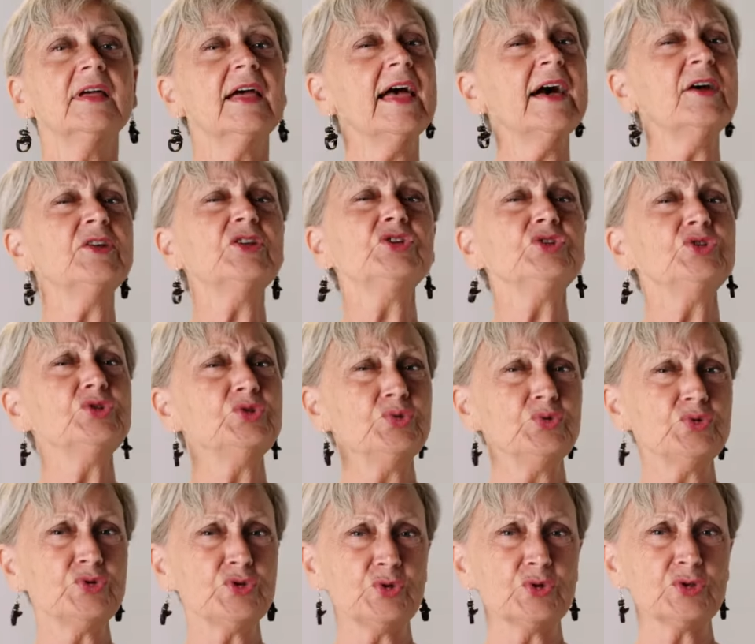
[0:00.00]
How do
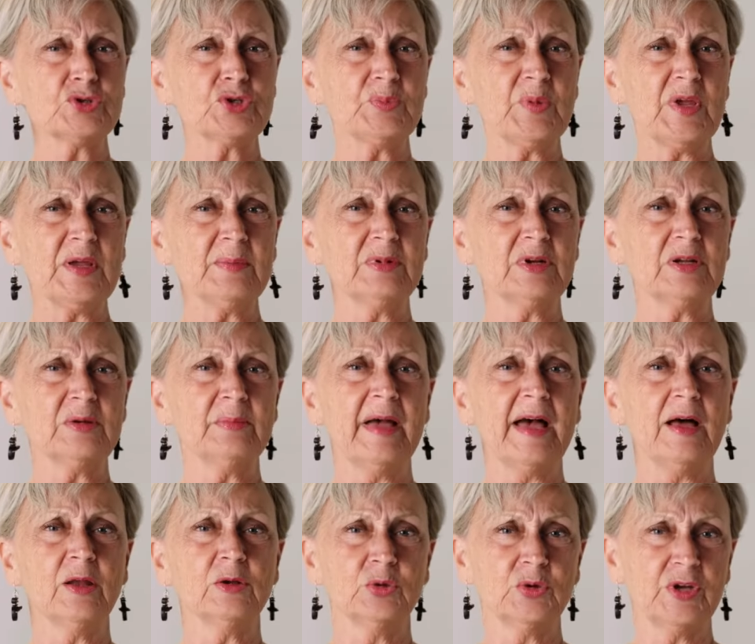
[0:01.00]
you talk to people
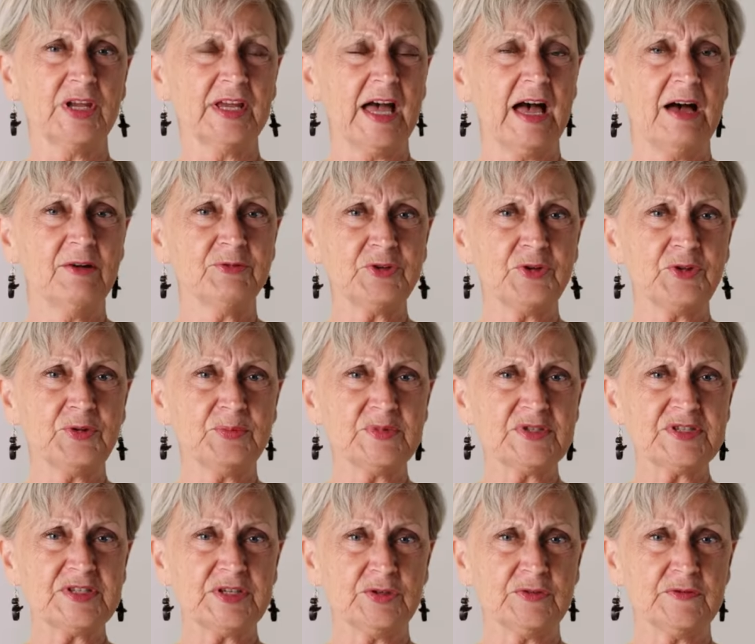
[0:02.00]
about looking after
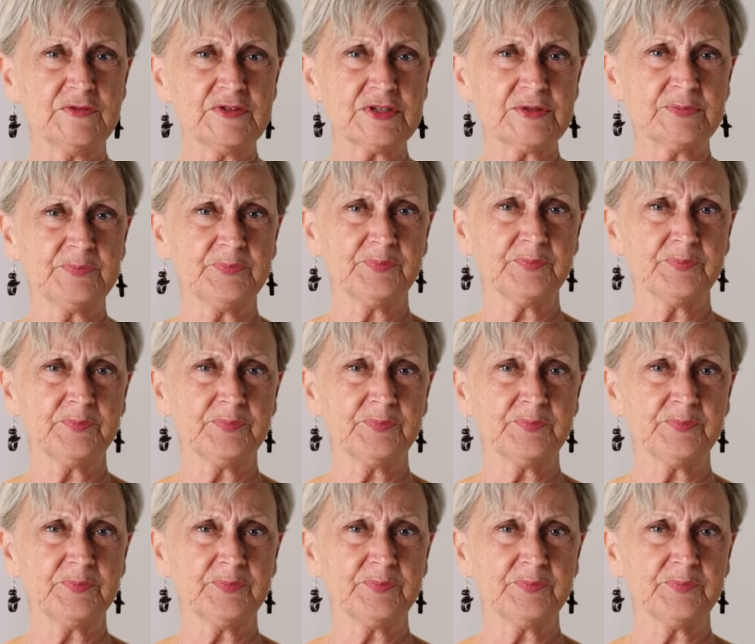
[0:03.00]
themselves?